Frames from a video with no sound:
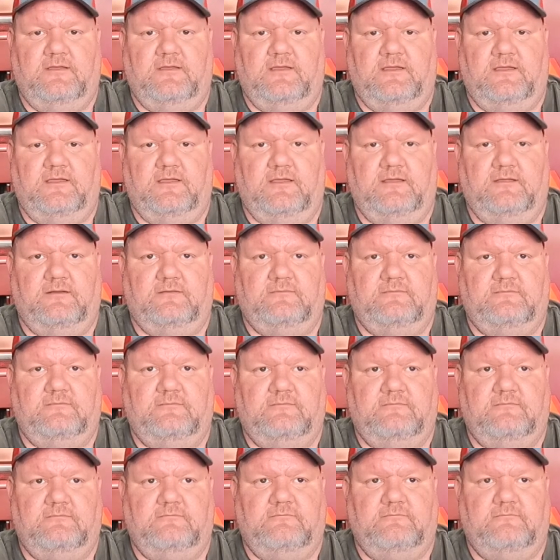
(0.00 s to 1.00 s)
And
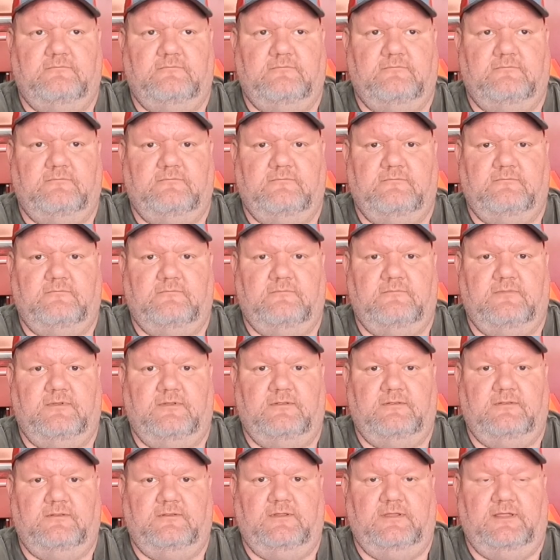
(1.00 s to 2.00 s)

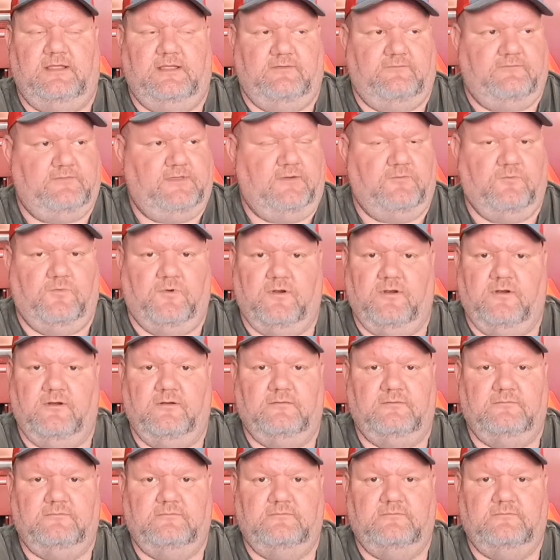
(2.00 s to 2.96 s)
if they work,